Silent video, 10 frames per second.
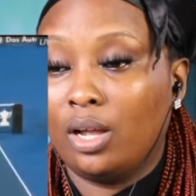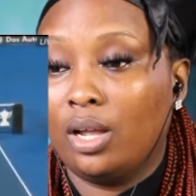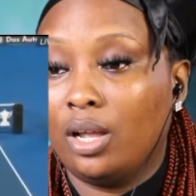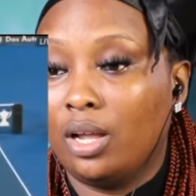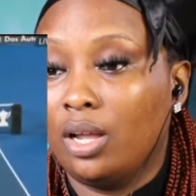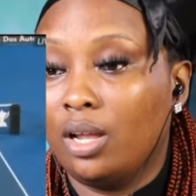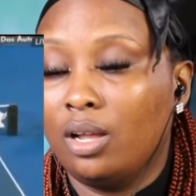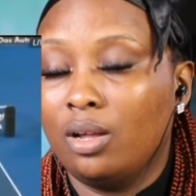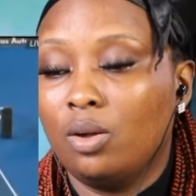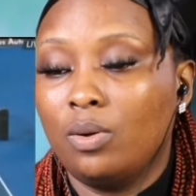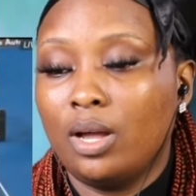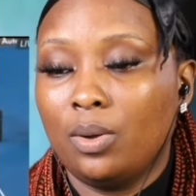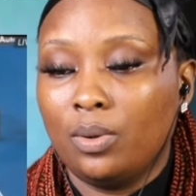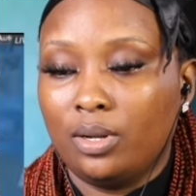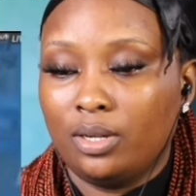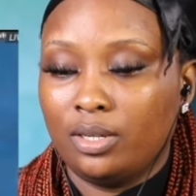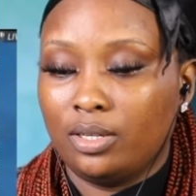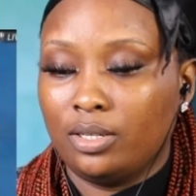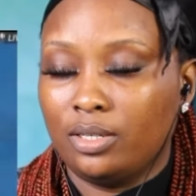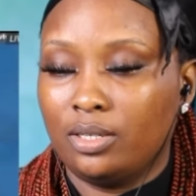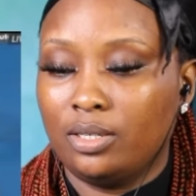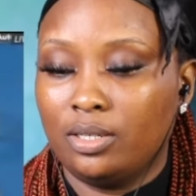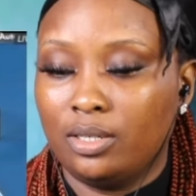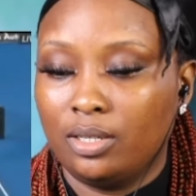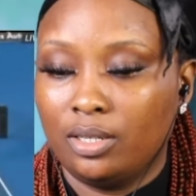There's that one down there. It shouldn't be that way.